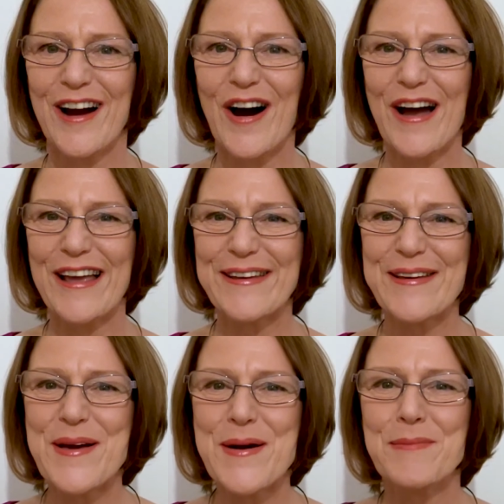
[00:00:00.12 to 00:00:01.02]
Hi,
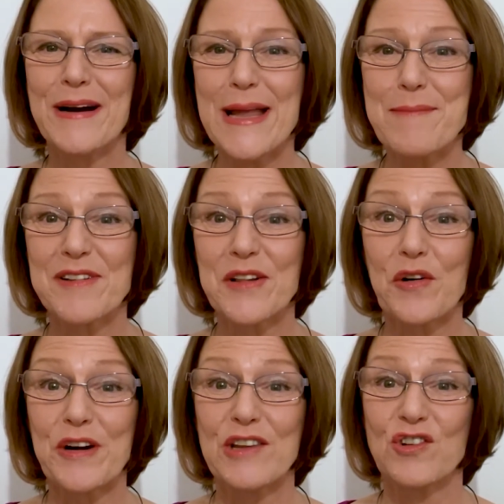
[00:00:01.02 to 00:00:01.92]
my name's
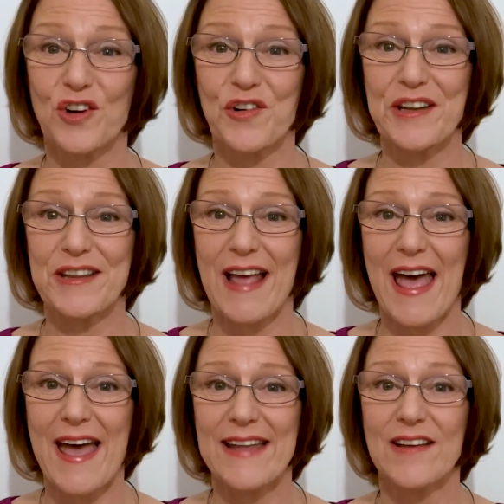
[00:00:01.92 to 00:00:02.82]
Lauren Chiren
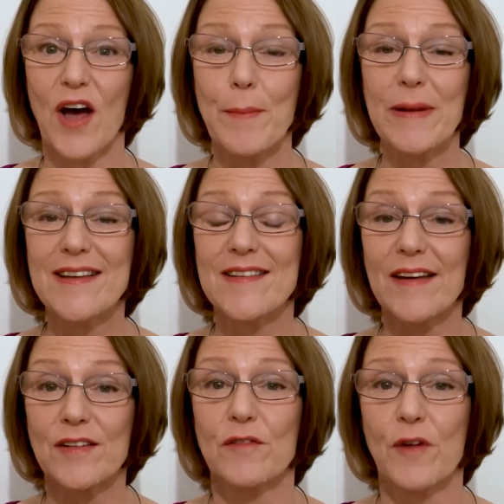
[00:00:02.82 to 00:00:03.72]
and I'm an
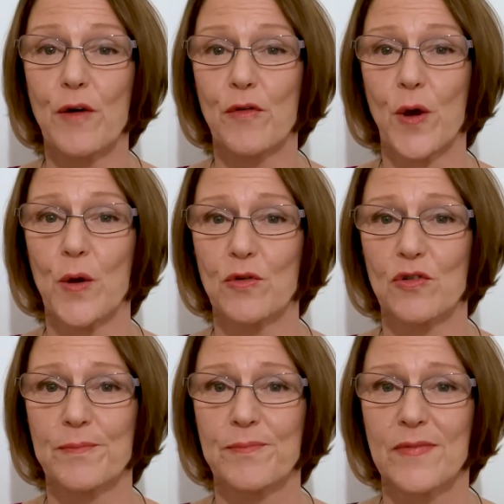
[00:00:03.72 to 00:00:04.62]
executive health
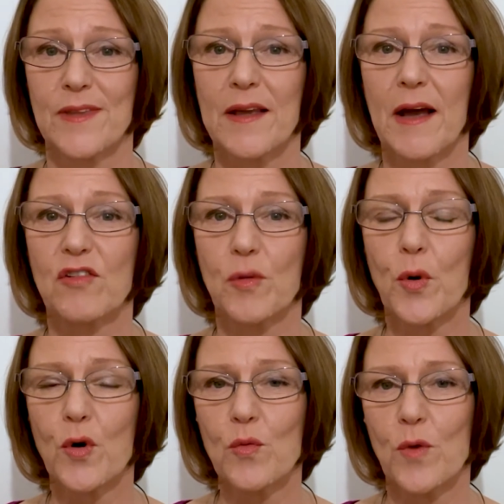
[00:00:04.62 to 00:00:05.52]
coach. I
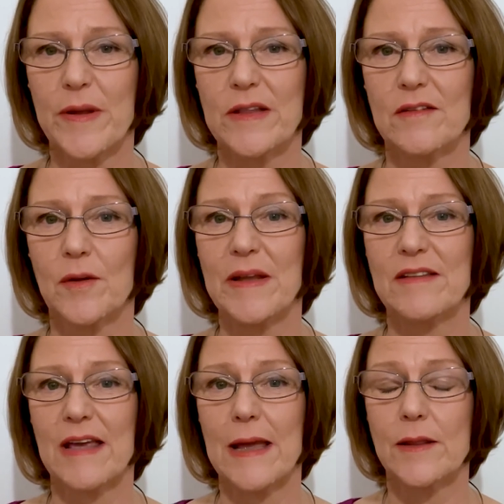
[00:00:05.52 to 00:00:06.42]
support women to
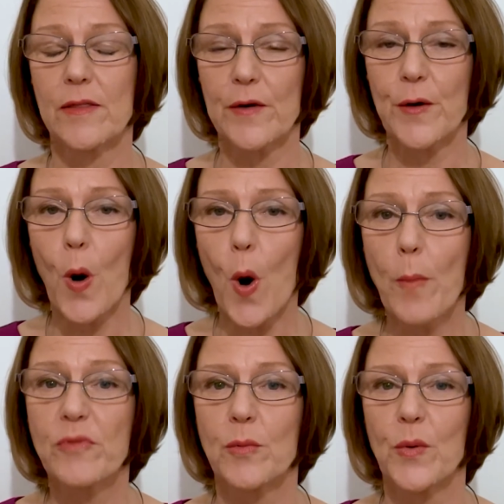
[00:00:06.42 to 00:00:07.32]
maintain their
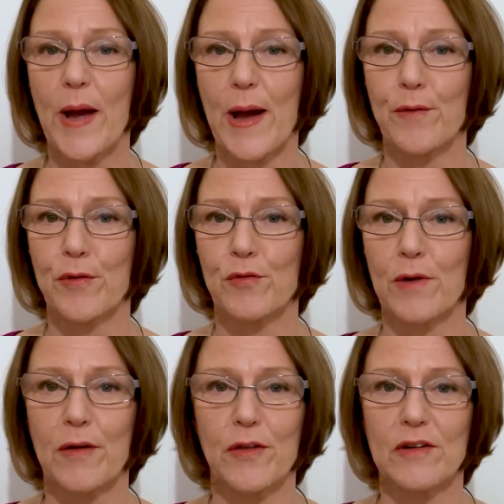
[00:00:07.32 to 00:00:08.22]
optimal health
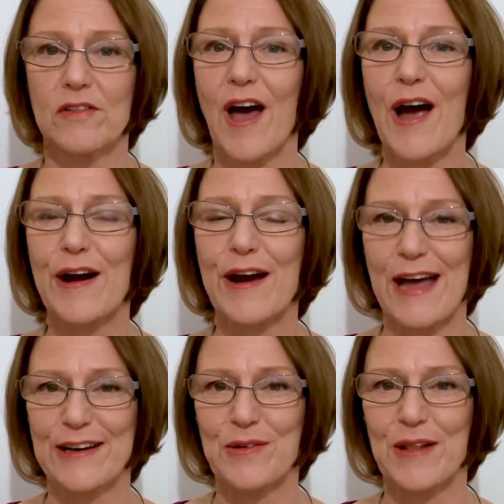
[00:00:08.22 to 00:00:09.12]
throughout their entire
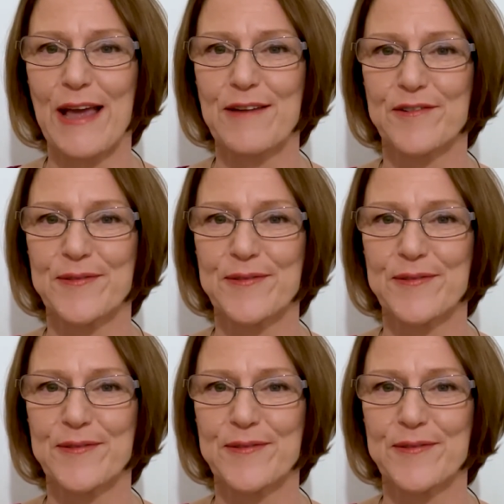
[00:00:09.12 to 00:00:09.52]
adult life.